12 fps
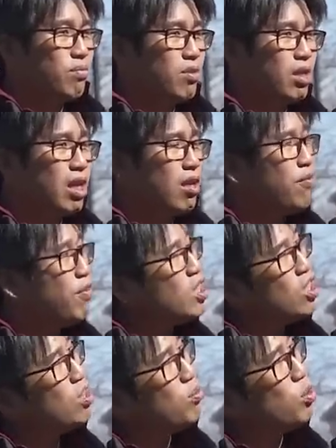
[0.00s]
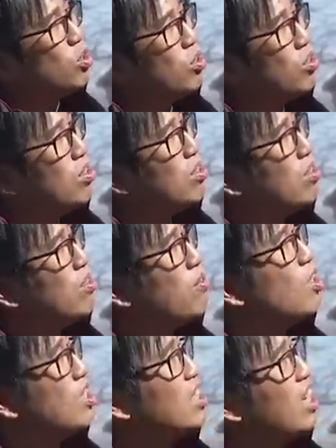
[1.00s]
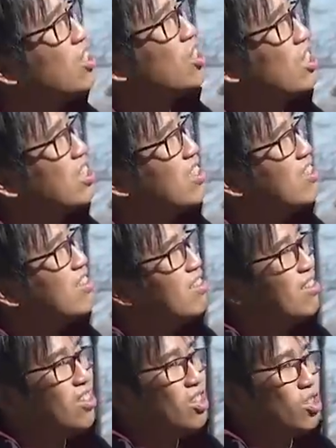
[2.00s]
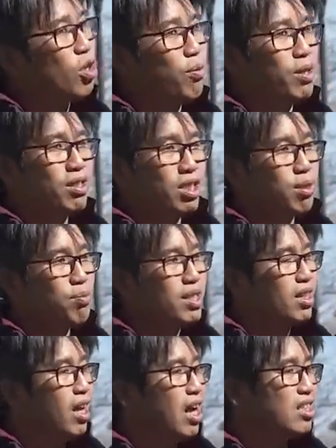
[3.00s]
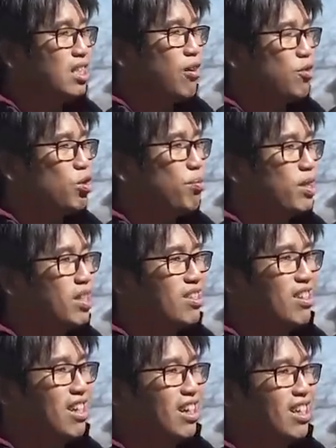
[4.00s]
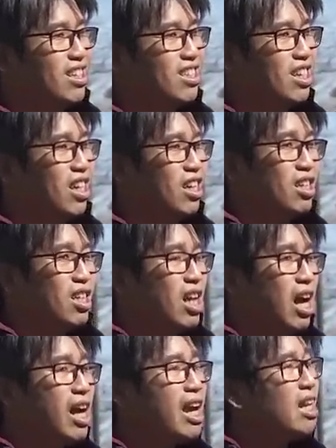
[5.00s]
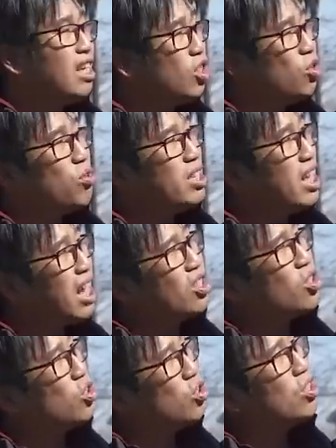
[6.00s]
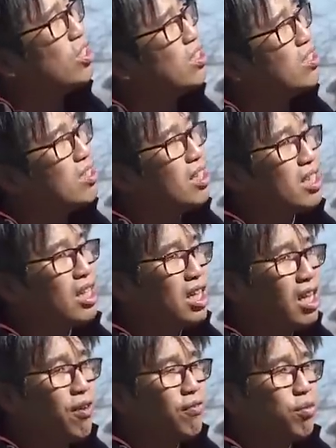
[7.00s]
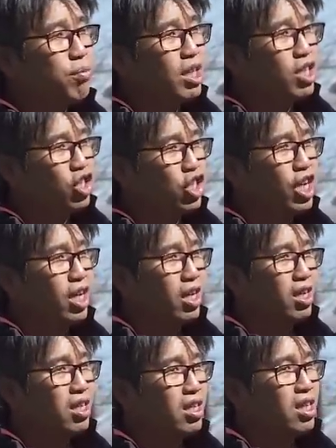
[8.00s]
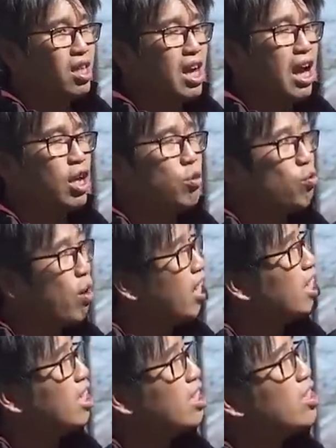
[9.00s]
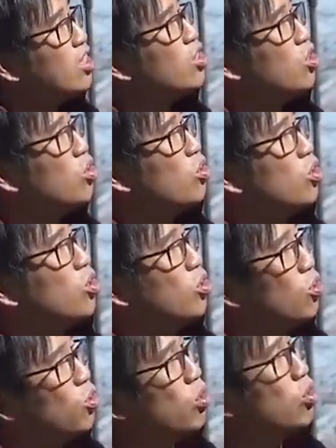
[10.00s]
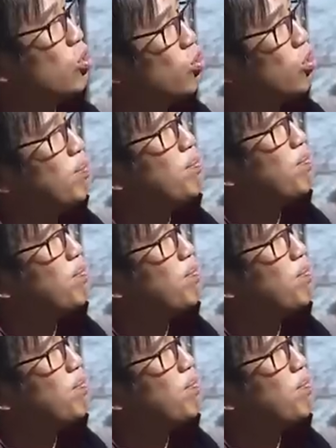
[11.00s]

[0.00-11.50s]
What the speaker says: Their conviction was very touching. So we dismissed class after a minute, and I literally had students getting up from their chair and running to Hughes Auditorium